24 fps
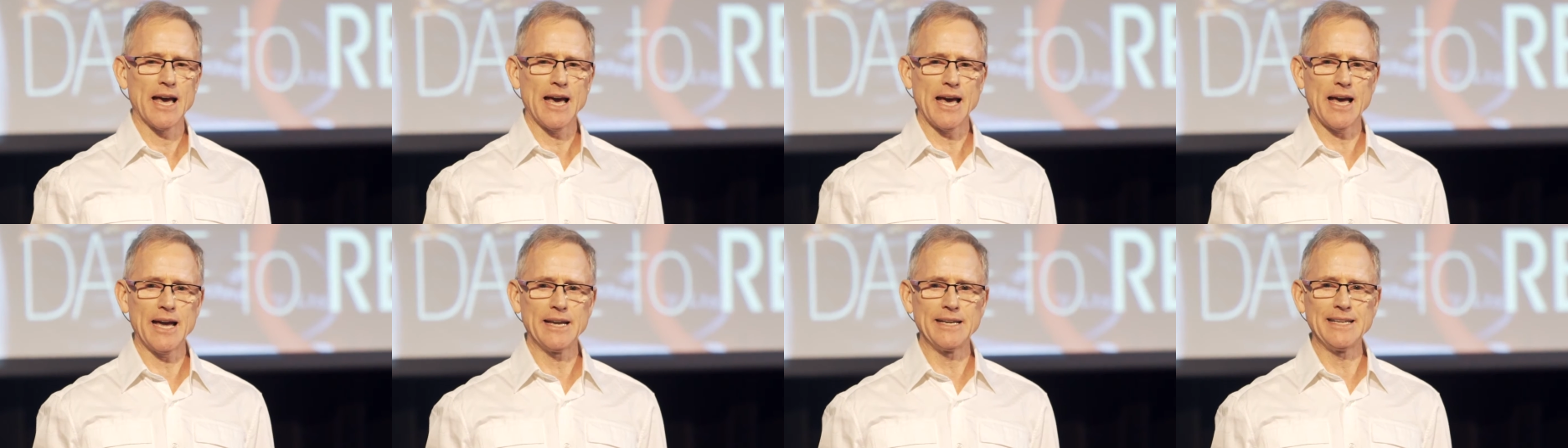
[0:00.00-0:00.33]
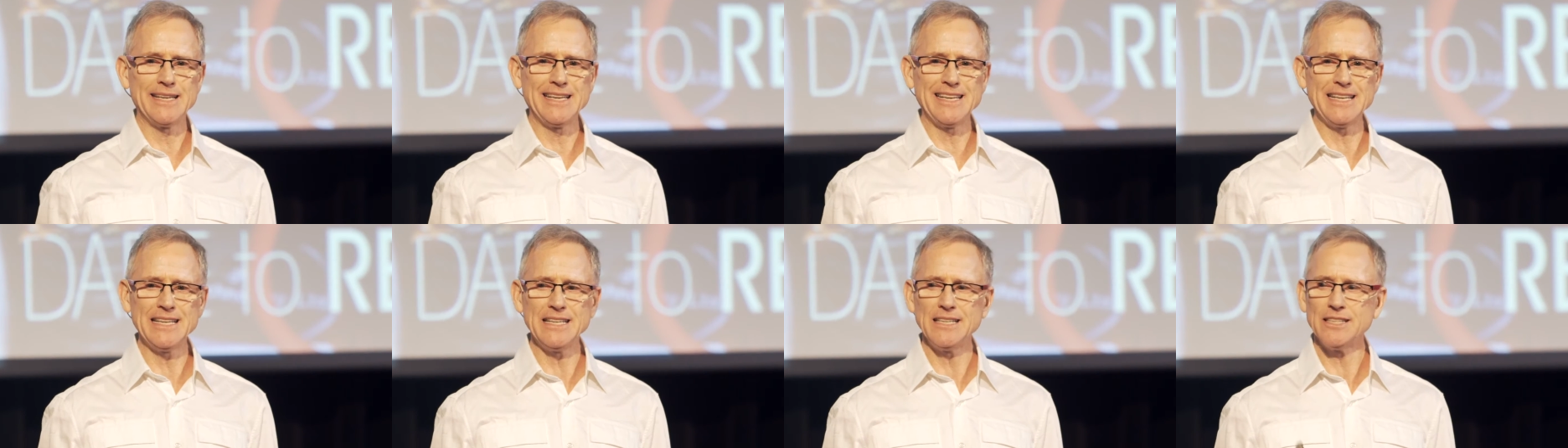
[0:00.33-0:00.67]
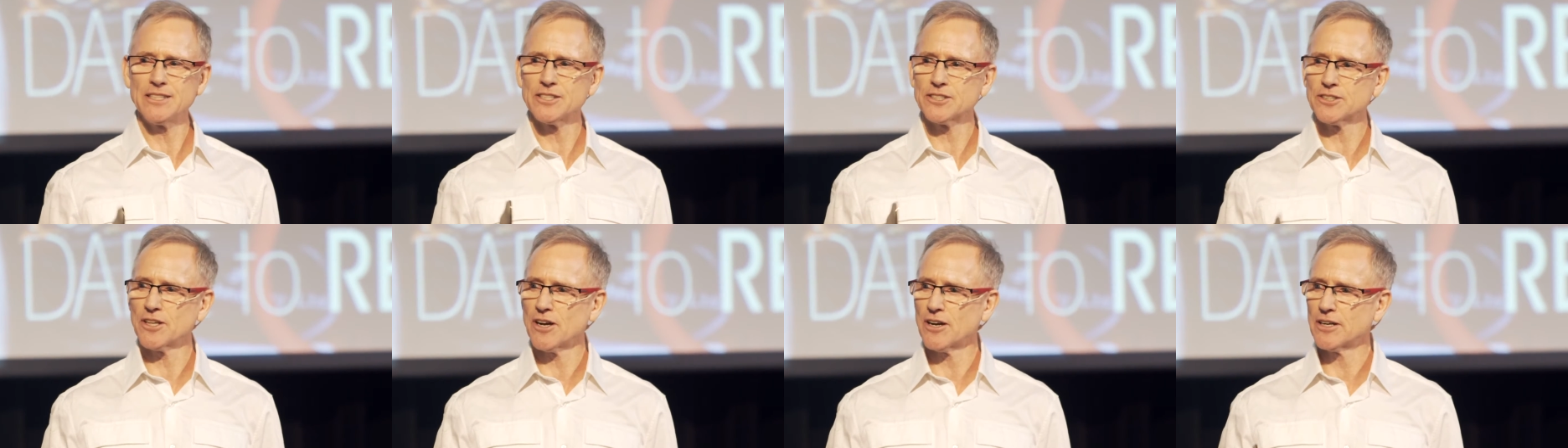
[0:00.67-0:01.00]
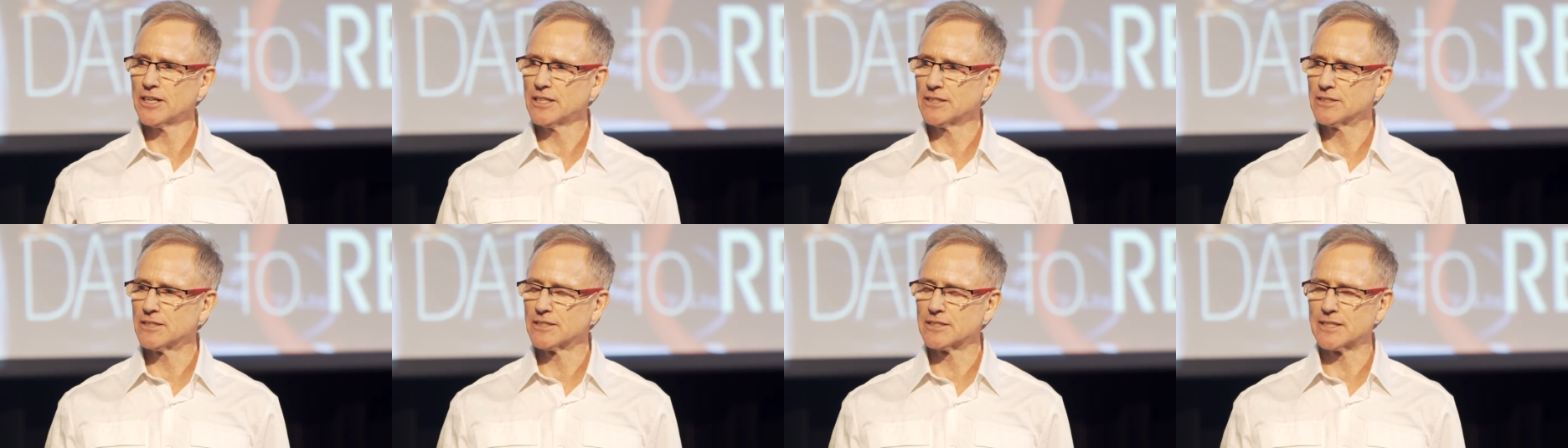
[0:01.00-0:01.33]
And he
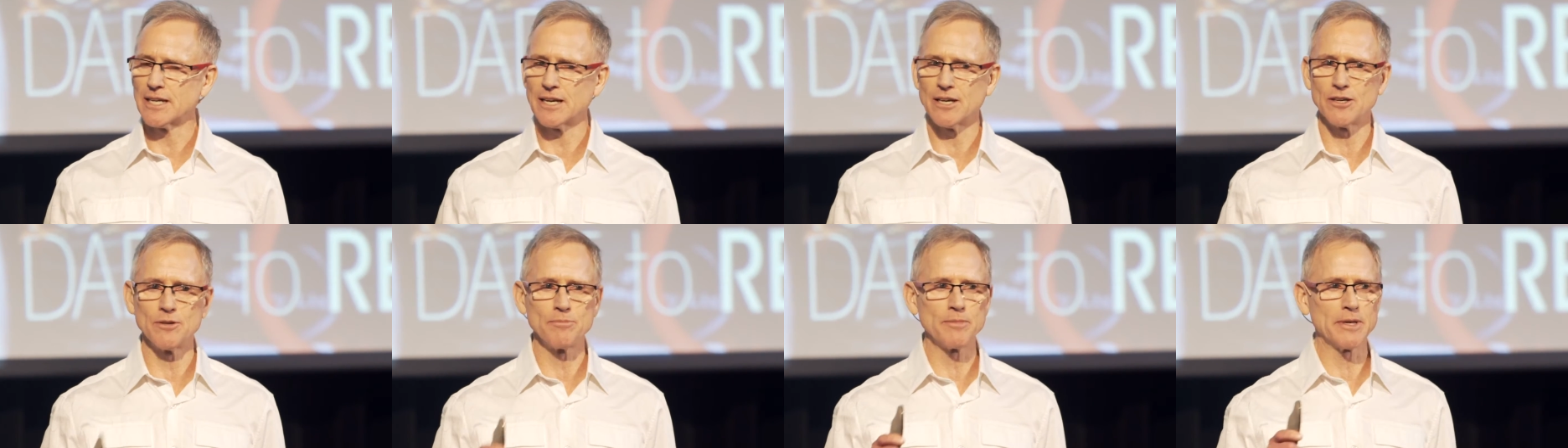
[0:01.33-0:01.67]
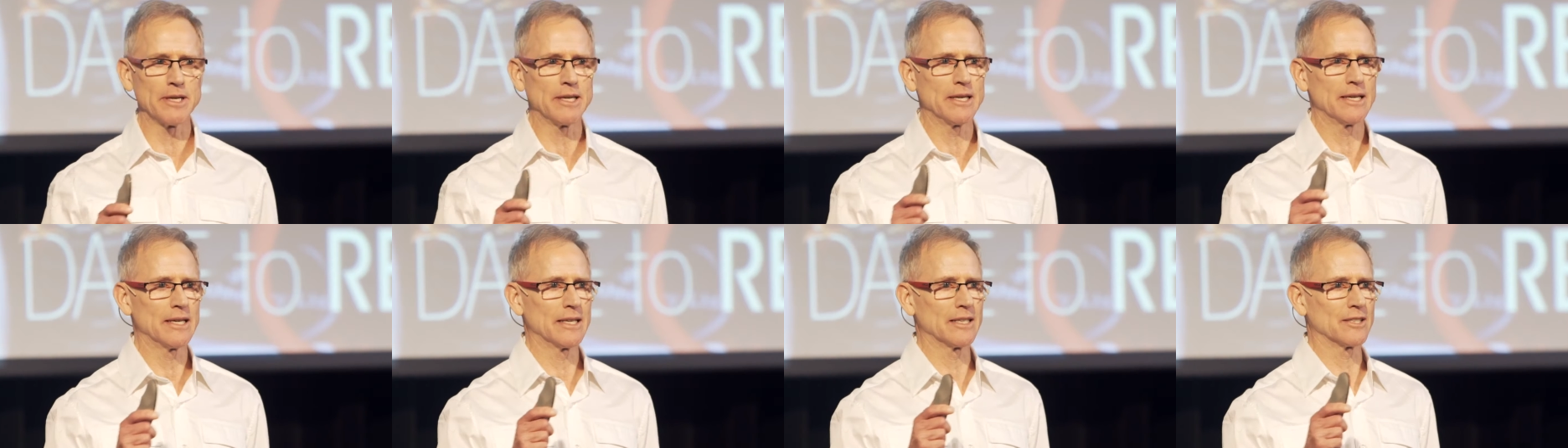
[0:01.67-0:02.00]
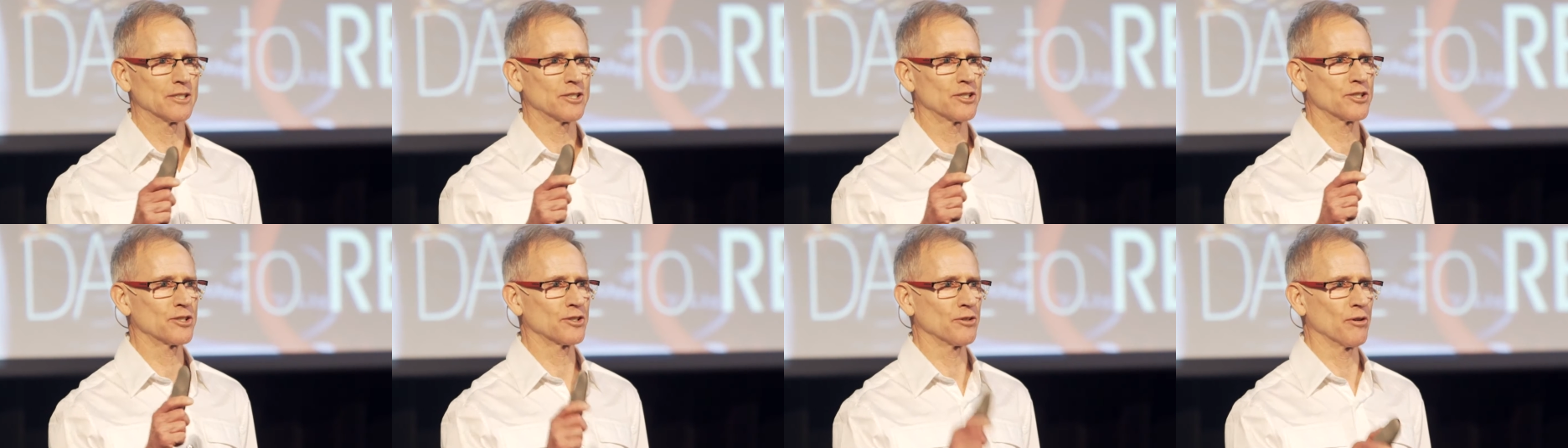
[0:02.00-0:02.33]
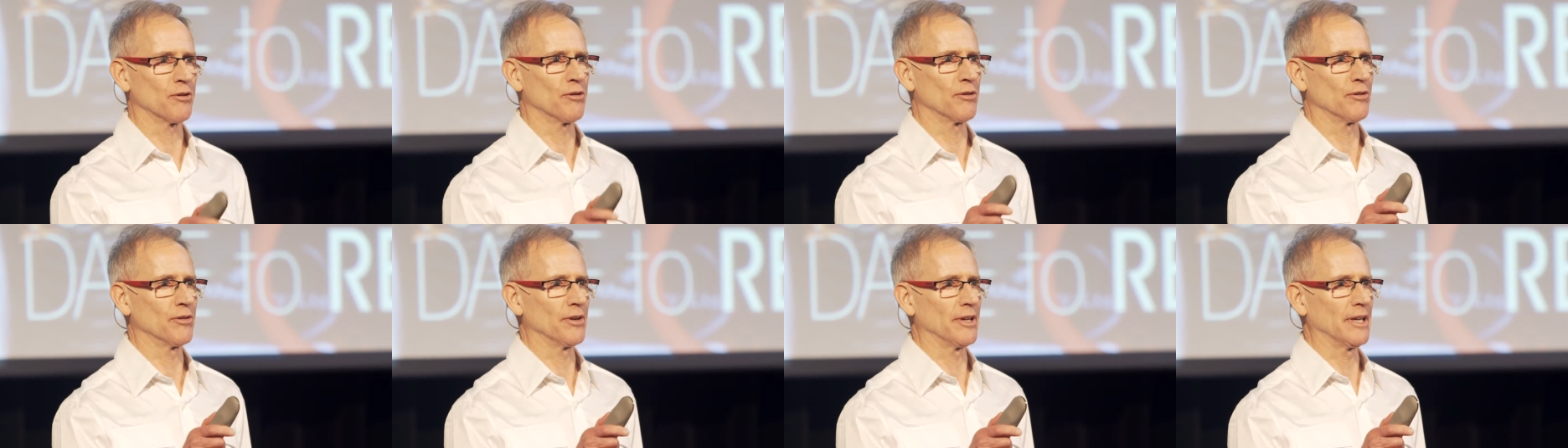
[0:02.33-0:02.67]
started to tell me his
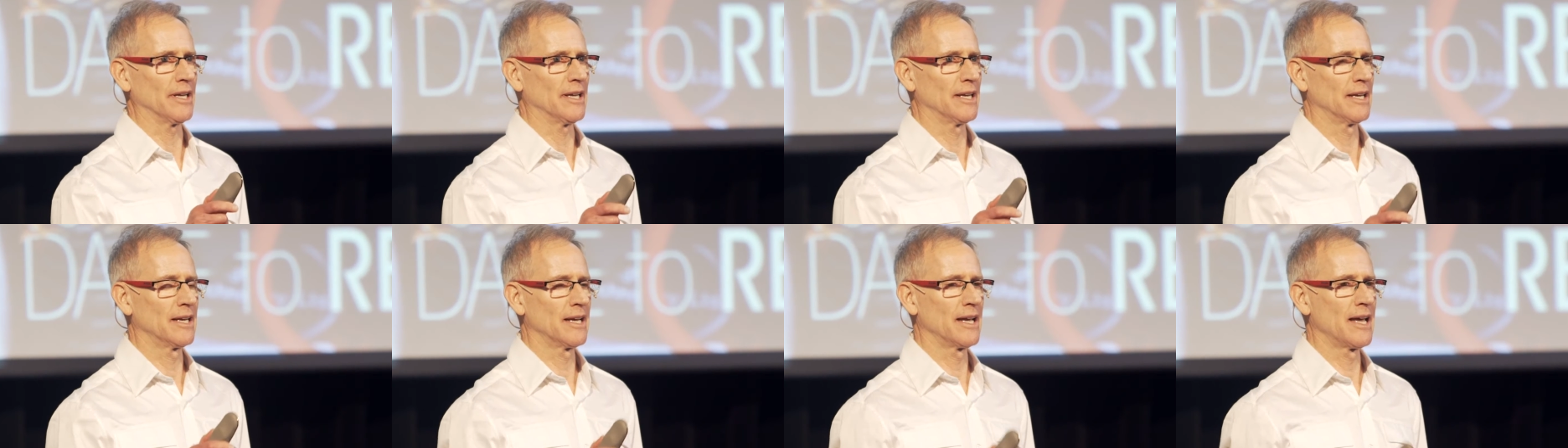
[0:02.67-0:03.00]
story.